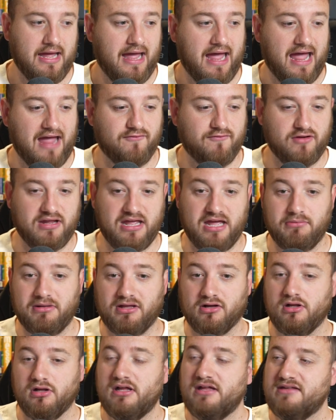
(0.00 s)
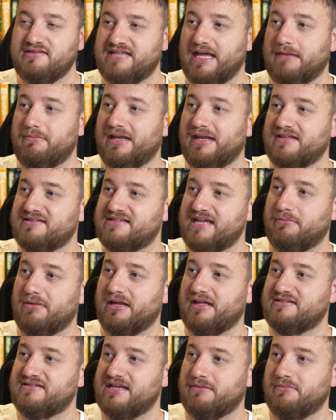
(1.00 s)
every year we got 10 million, 10
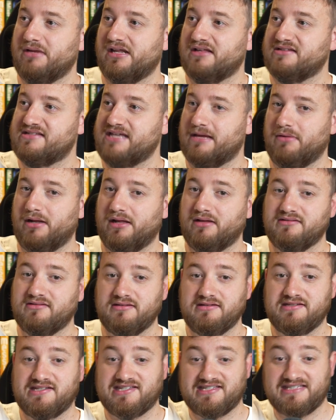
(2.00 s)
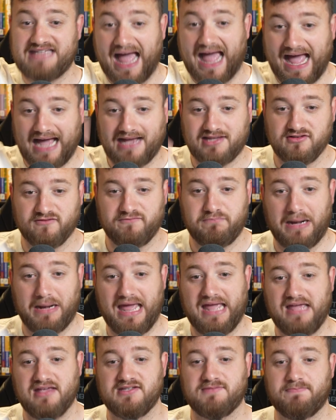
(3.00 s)
million, 10 million, 10 million stacked of
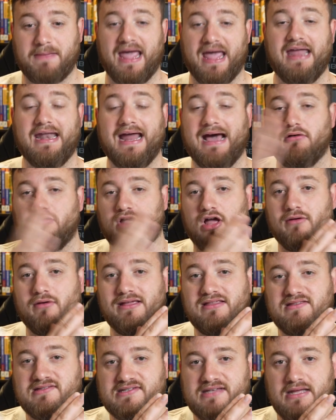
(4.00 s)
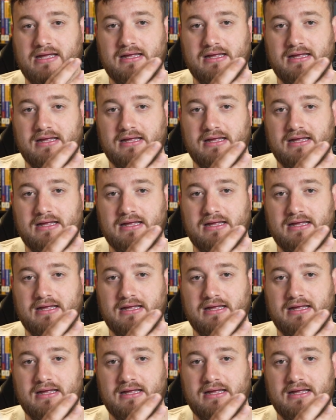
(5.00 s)
players paying outgoings.